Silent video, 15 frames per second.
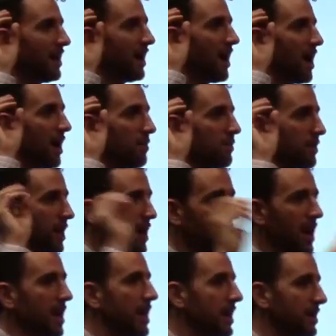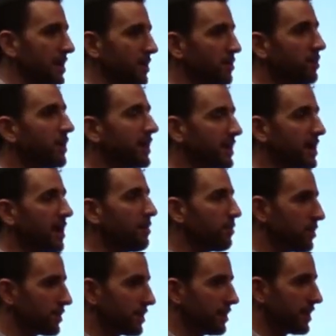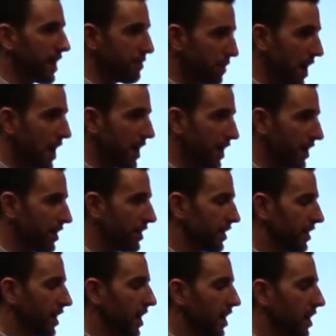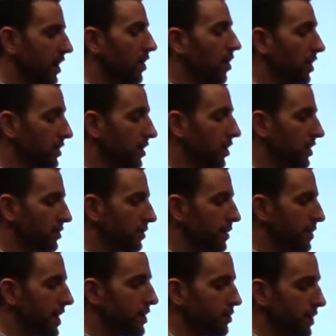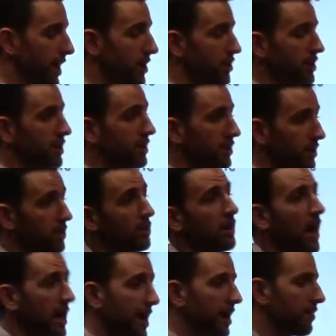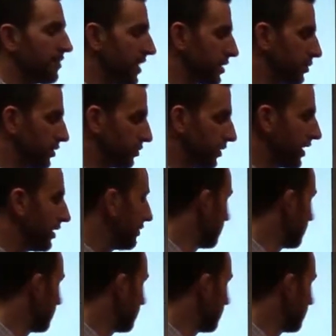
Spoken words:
And you look at the numbers that they paid on the repatriation, and the lockout effect was real.